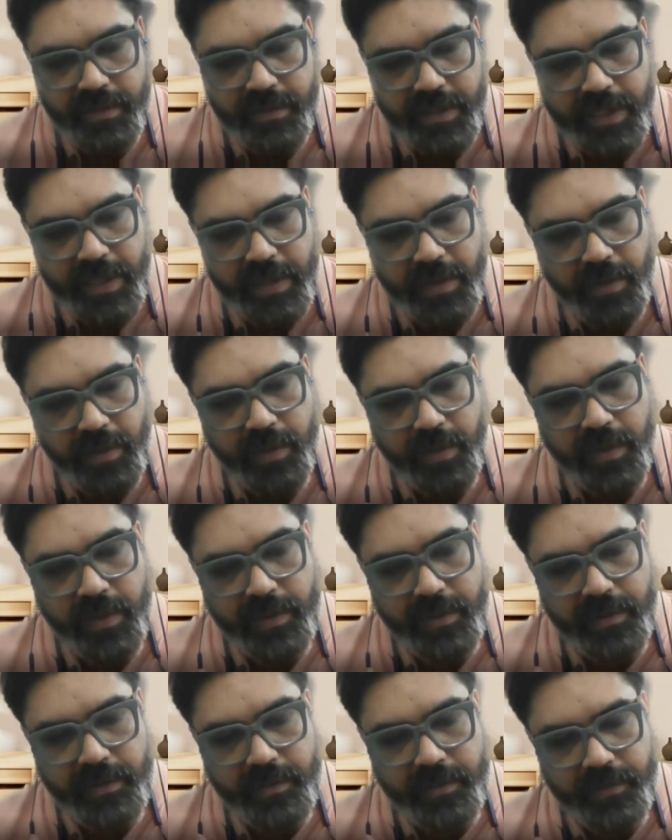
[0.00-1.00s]
they
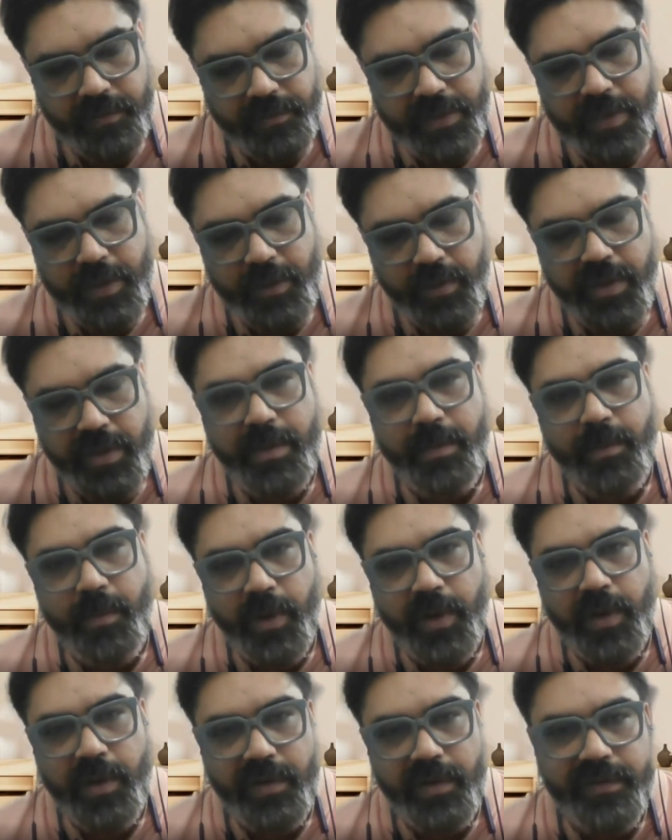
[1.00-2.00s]
all work on a
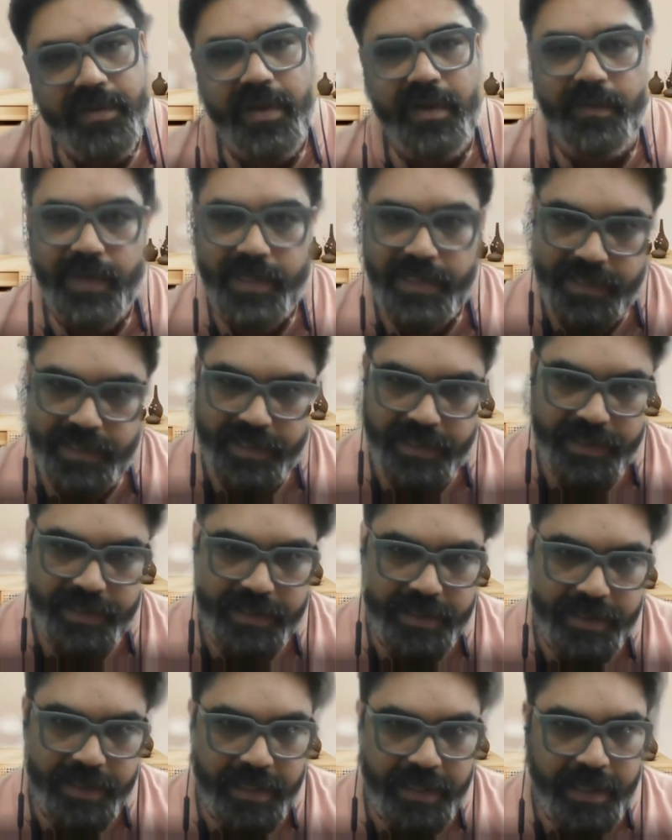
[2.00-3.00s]
model of
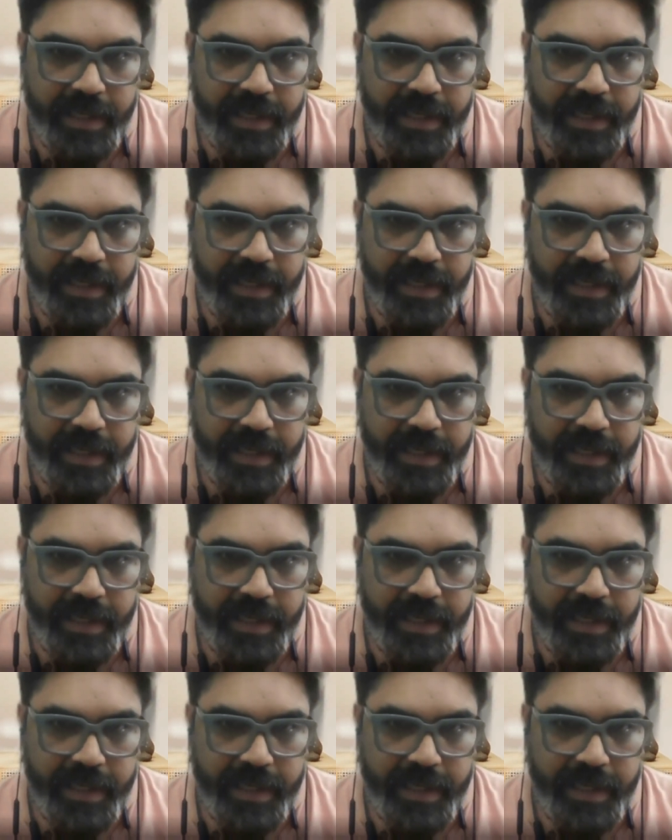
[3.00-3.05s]
convergence.